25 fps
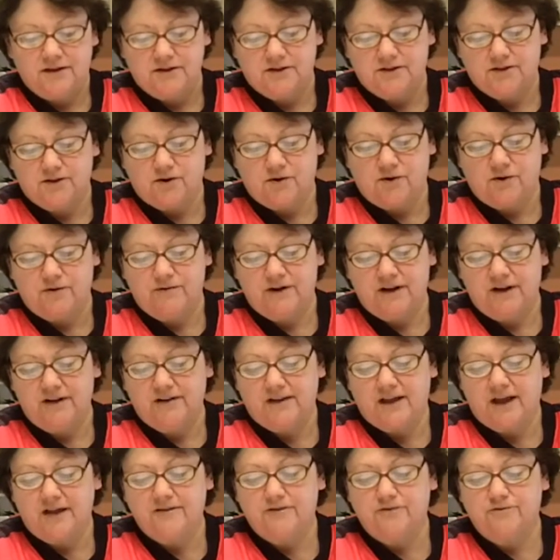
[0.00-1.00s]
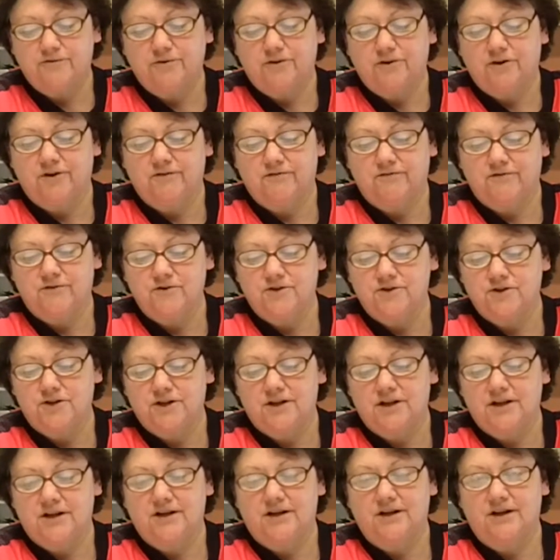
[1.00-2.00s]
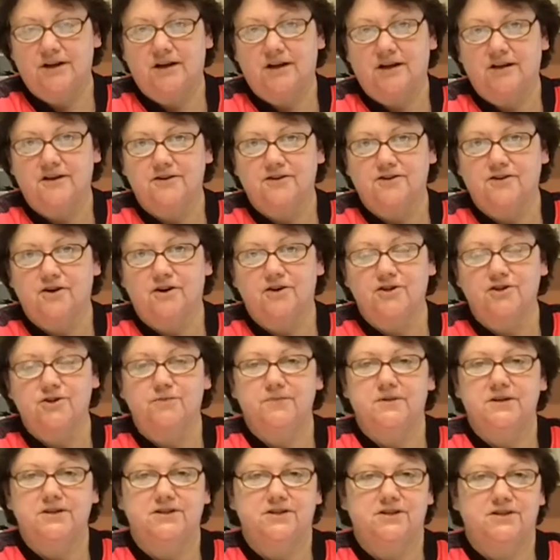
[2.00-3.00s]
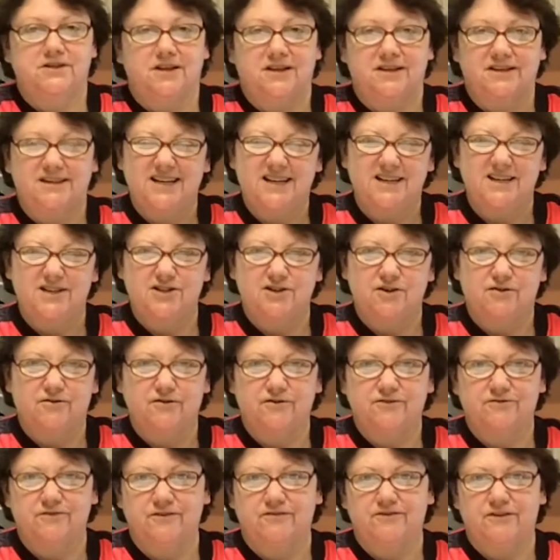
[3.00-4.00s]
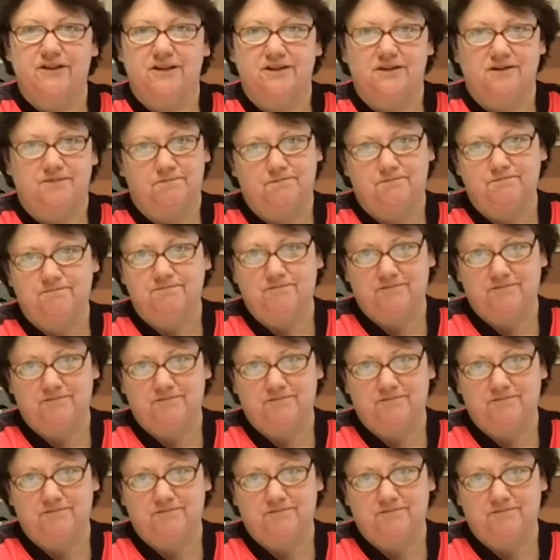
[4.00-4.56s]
So I ran that through a conversion. I saw it should be just a titch over 50.